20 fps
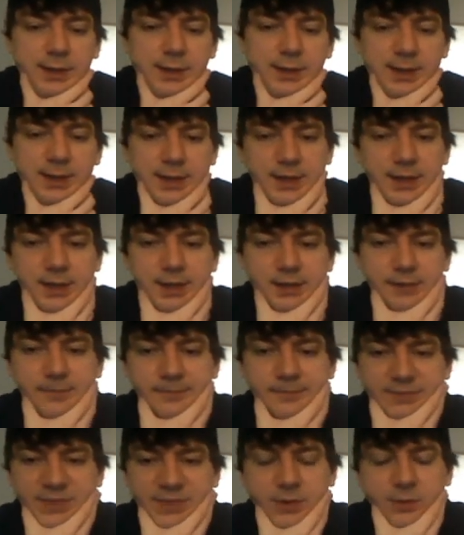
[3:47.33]

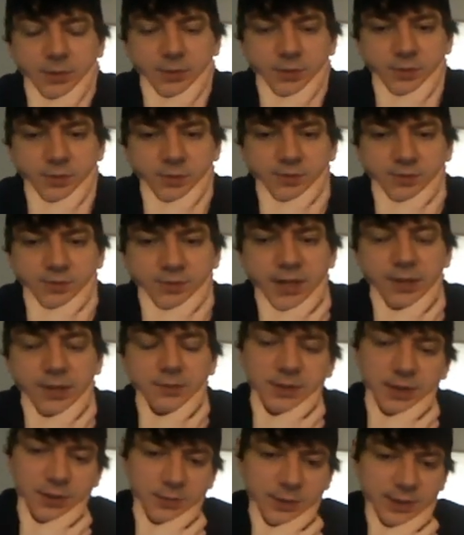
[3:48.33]

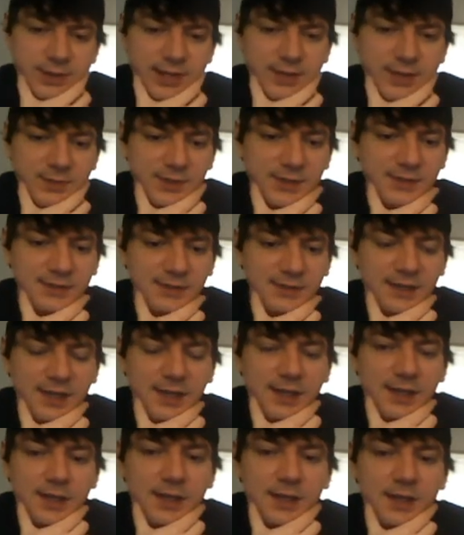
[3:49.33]
But with that being
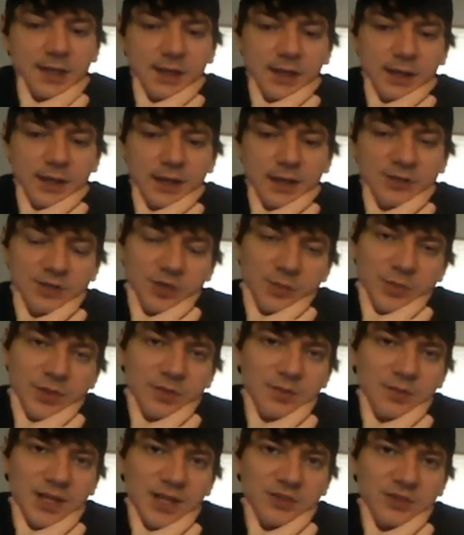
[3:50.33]
said,
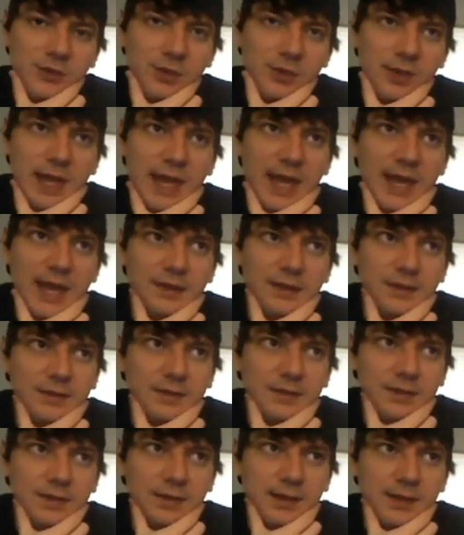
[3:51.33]
Super Metroid had
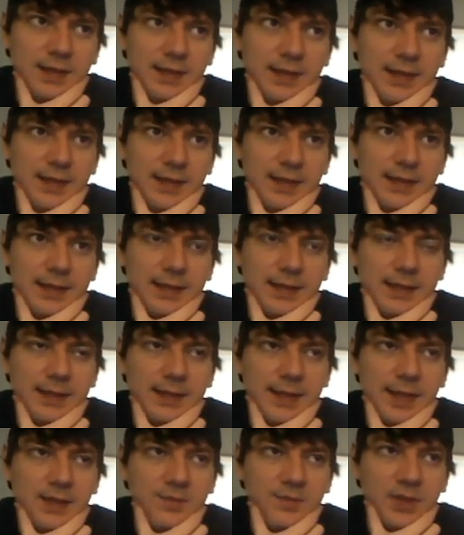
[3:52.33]
a
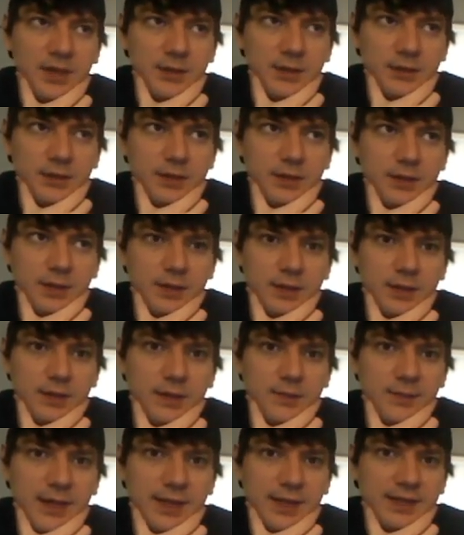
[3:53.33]
better
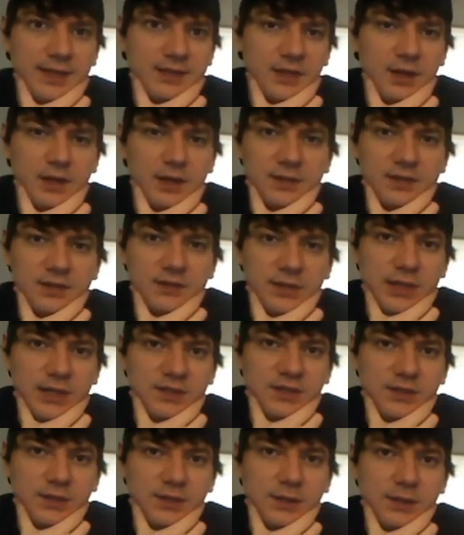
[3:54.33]
I guess art
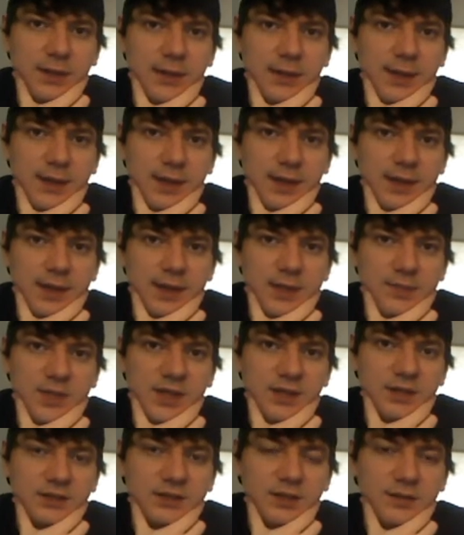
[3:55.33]
direction, and
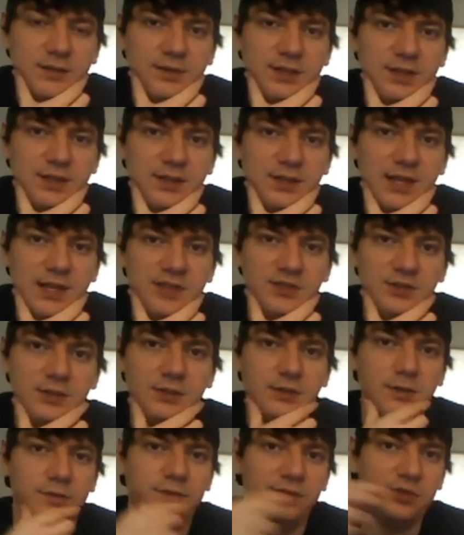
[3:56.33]
because of the
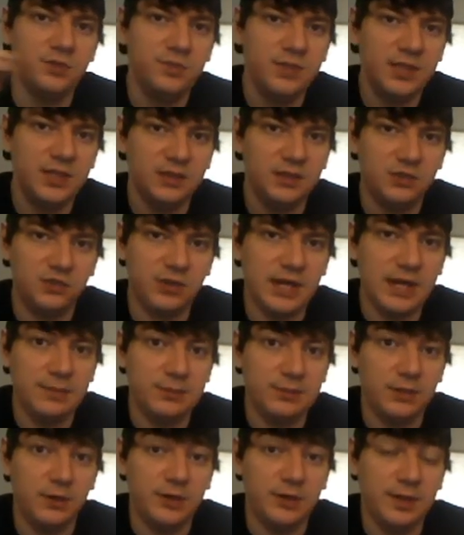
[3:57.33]
nature of you being
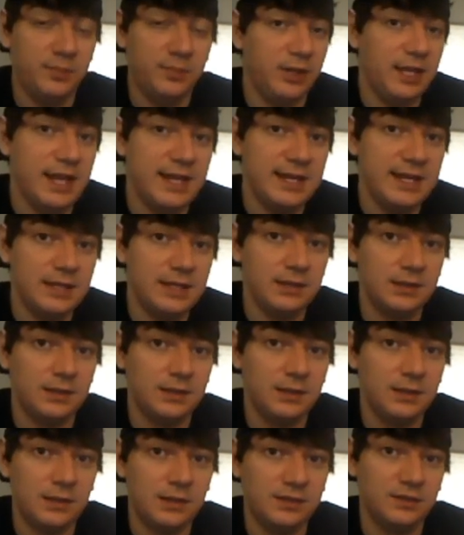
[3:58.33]
trapped on a planet
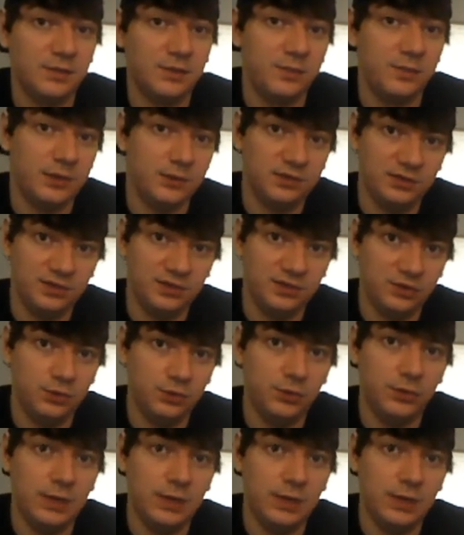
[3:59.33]
as opposed to